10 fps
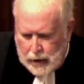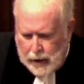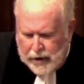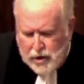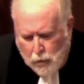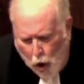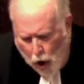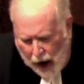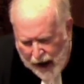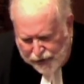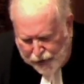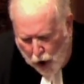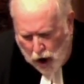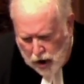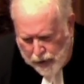And the more I
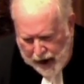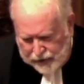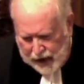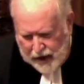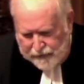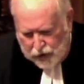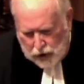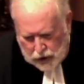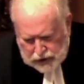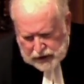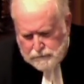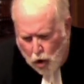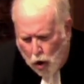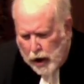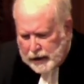thought about that verse, the
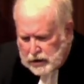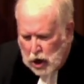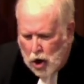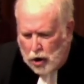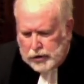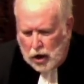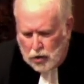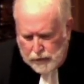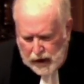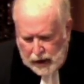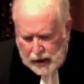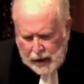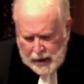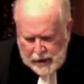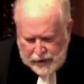more it dawned on me
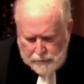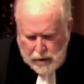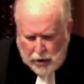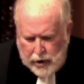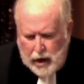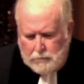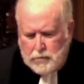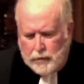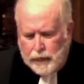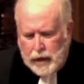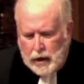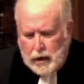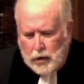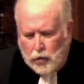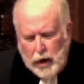that Miriam
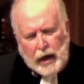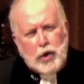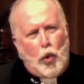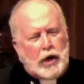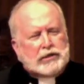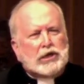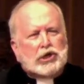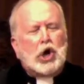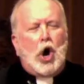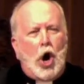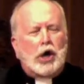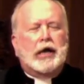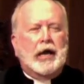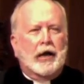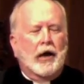really wasn't
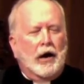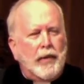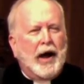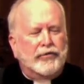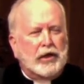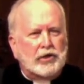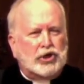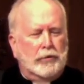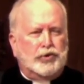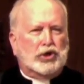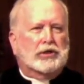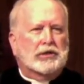talking about the Egyptians,